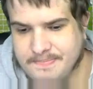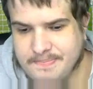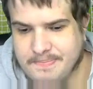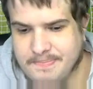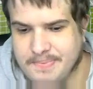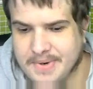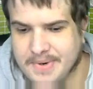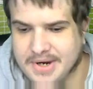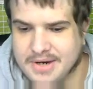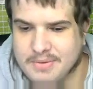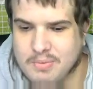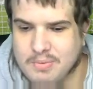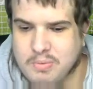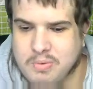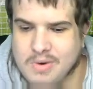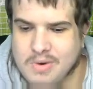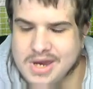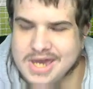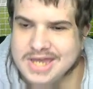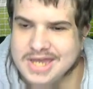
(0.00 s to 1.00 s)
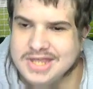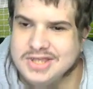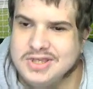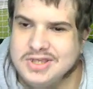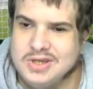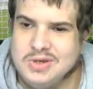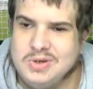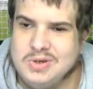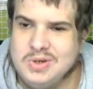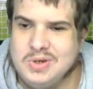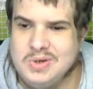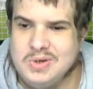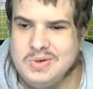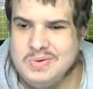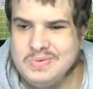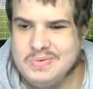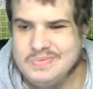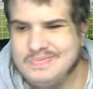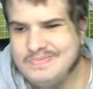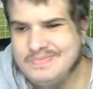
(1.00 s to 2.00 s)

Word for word: But where do you...